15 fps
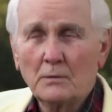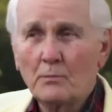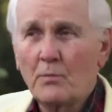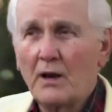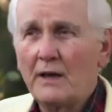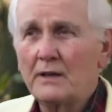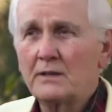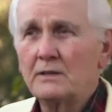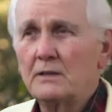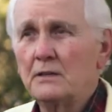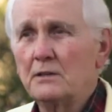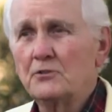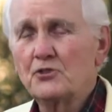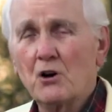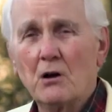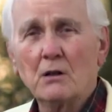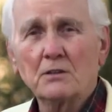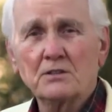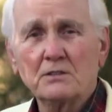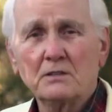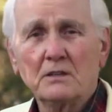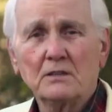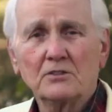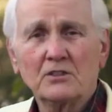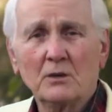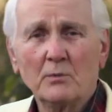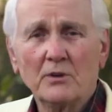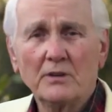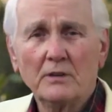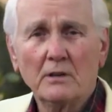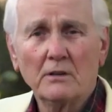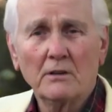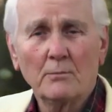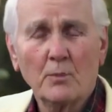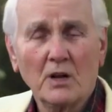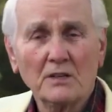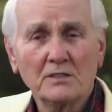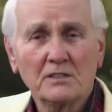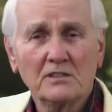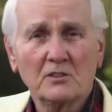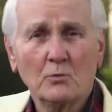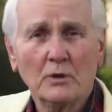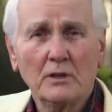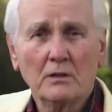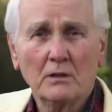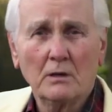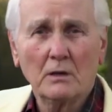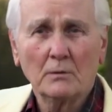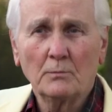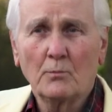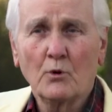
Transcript: planted in Charleston and some of the other places that we thought